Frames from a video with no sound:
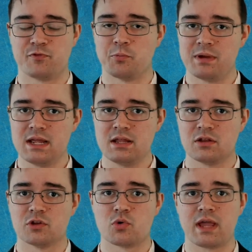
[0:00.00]
For me,
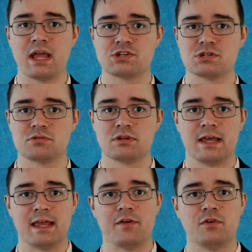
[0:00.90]

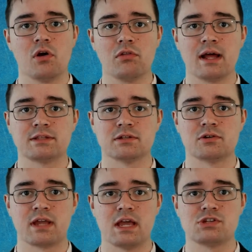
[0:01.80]
location, if you don't like the
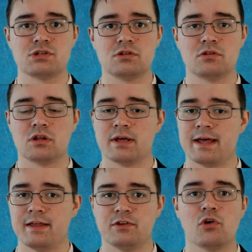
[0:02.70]
location,
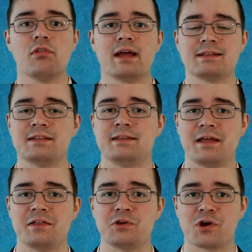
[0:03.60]
you don't like it the
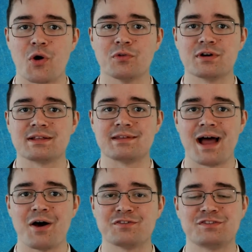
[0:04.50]
day that you go and look at
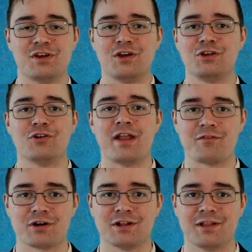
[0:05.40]
the house, you're
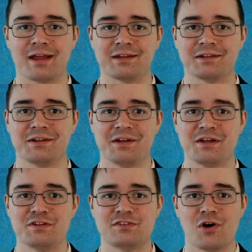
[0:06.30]
never going to like it.
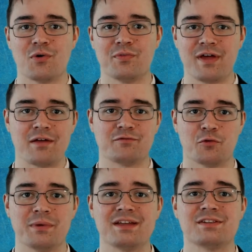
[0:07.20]
So that
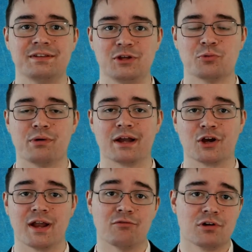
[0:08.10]
for me is a deal
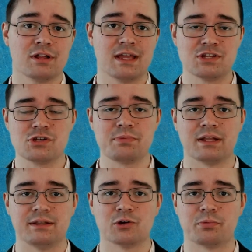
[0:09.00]
breaker, and really it should
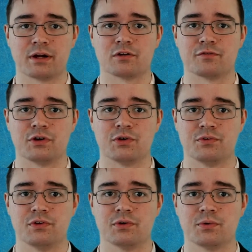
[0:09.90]
be a deal breaker for you
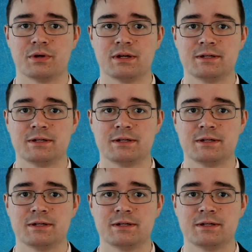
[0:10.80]
too.